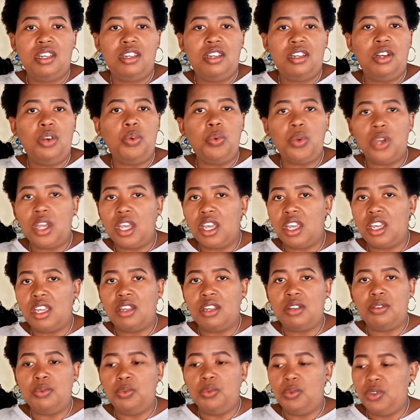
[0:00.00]

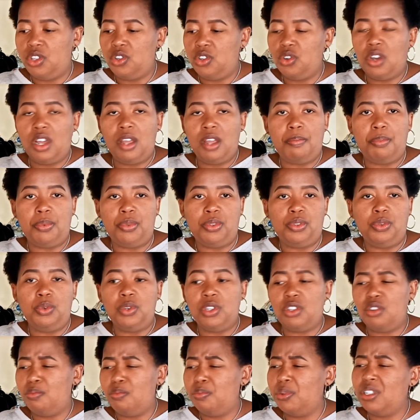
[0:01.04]
away with your apple, with
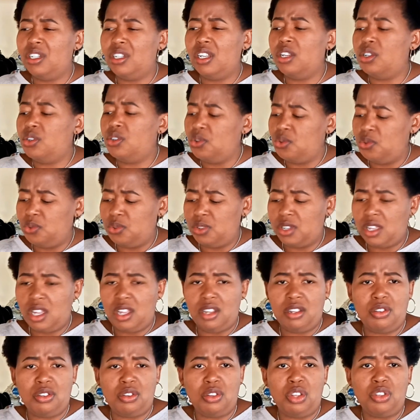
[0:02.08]
your potatoes
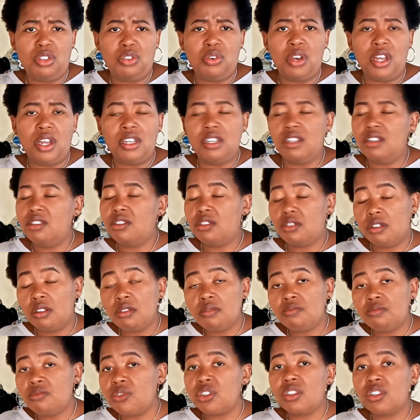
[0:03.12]
and your onions. No,
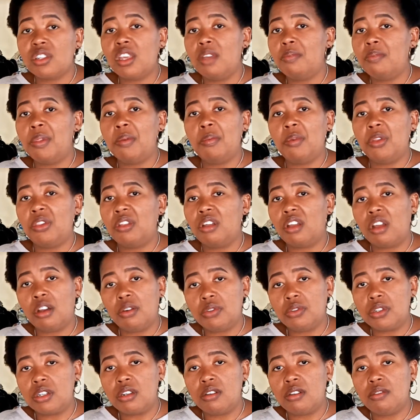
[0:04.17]
just keep them on the
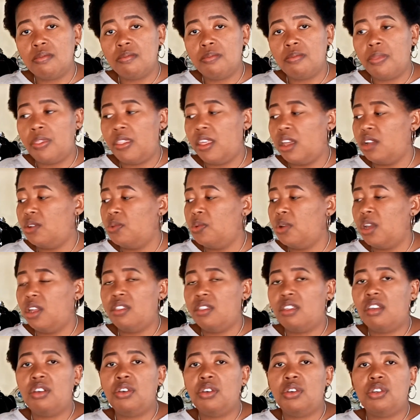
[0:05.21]
counter. That way
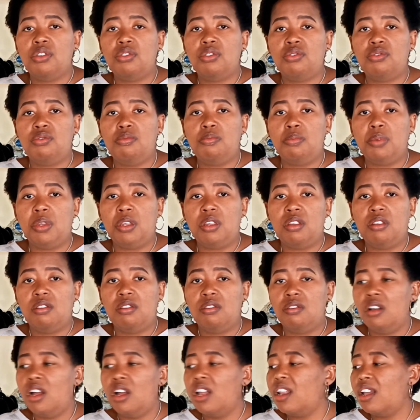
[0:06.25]
they're going to be
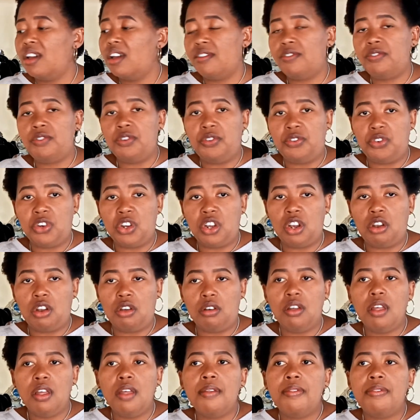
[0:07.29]
alive for very long.
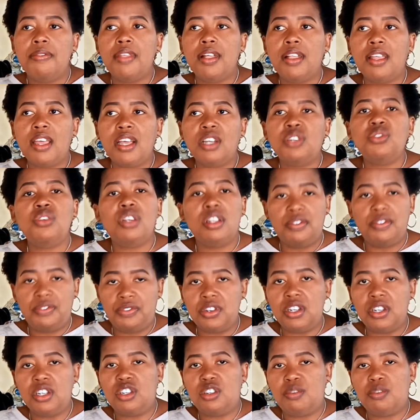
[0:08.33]
They'll actually
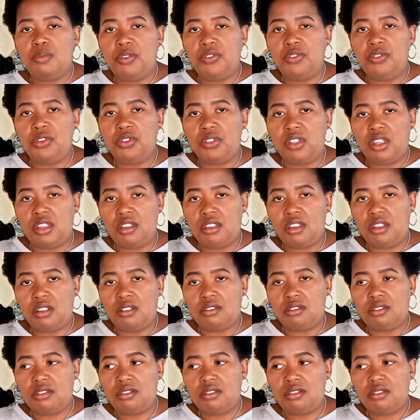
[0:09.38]
finish before they get.